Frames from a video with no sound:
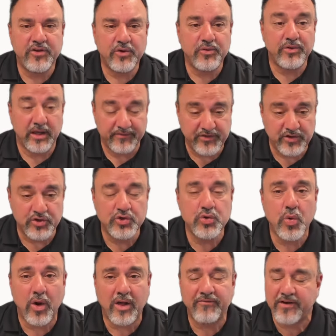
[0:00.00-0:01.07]
if you if you do
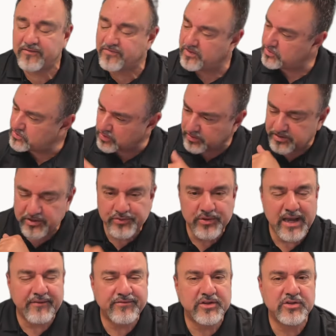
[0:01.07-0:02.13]
qualify for those, all you do
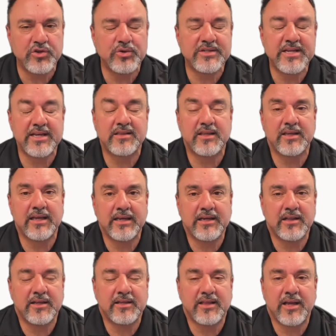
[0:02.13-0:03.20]
have to do is hit the
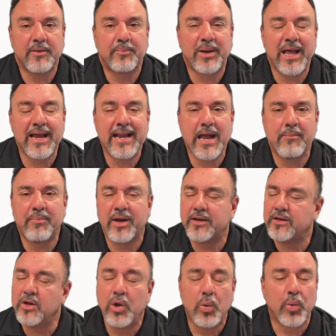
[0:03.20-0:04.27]
click the apply now
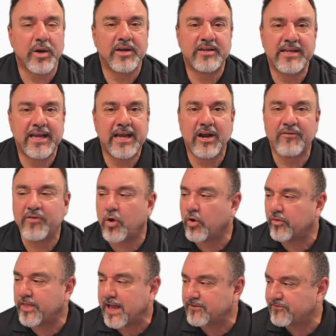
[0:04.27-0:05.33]
button. We're going to take care of
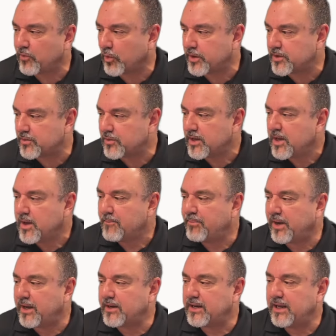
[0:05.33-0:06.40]
all that for you.
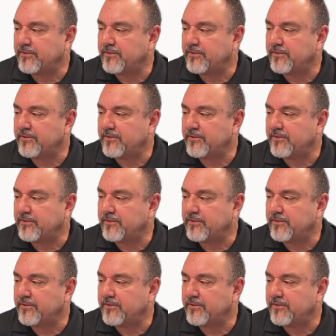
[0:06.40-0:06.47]
But